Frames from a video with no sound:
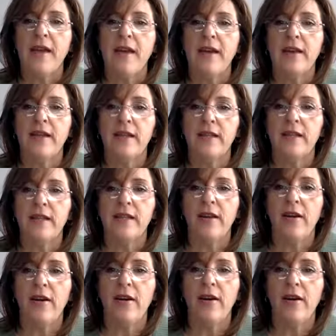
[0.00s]
And
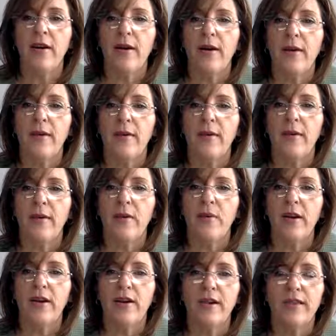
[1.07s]
uh, we
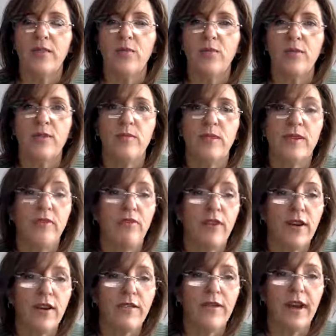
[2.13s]
are not supposed to be
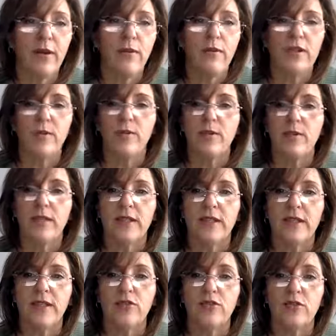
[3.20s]
afraid of that. We're supposed to say
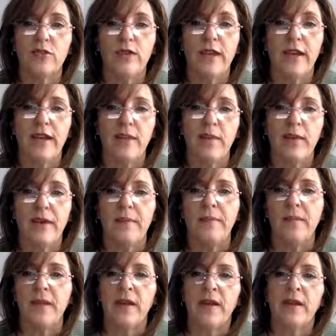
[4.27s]
the truth anyway.
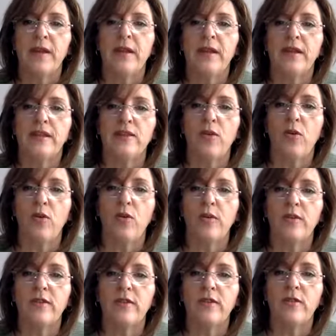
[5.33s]
So
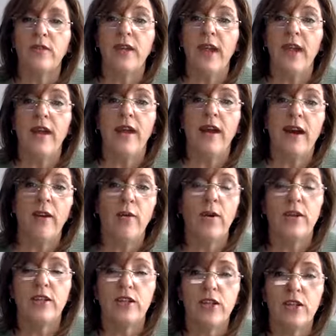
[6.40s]
today, I want
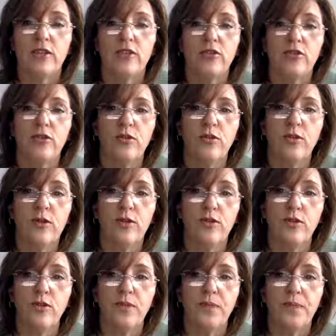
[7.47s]
to share the truth with
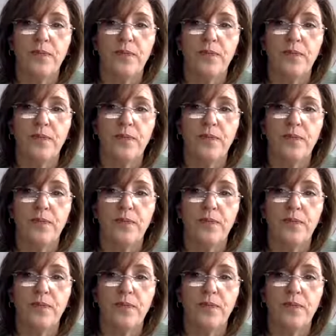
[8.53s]
you